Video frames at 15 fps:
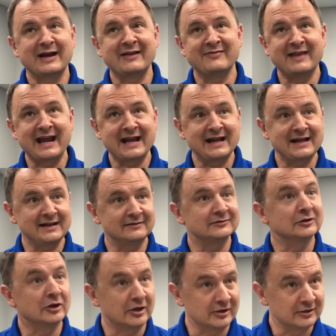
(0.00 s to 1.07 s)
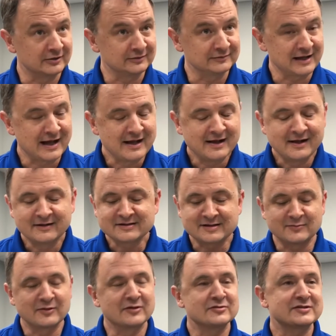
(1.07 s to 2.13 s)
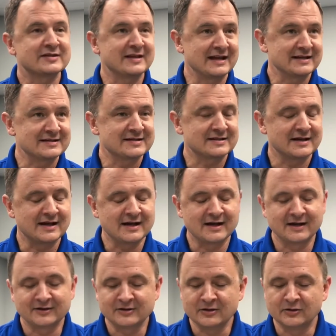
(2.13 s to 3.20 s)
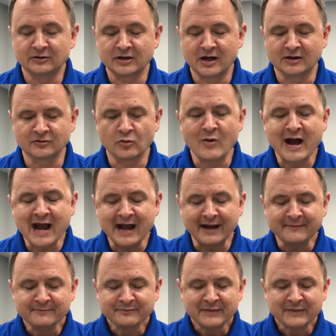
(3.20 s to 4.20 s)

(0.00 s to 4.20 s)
and they learn some of those things, uh, you know, along the way,